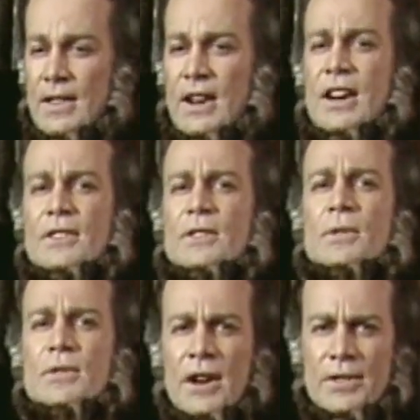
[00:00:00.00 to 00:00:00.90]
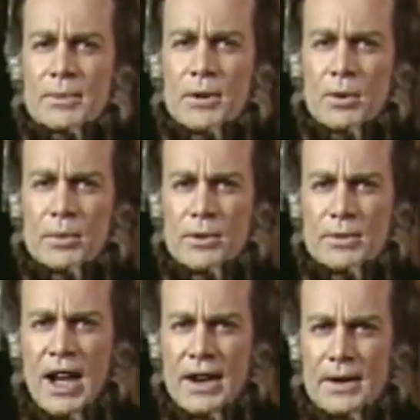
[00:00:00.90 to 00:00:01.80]
that I should do nothing but what
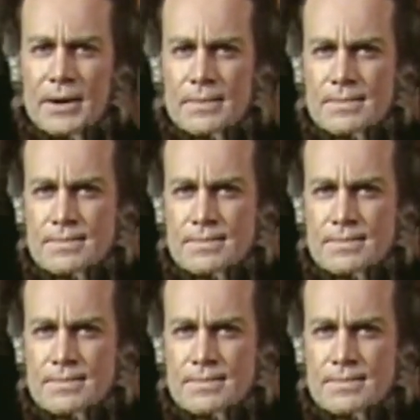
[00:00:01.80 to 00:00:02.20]
was right."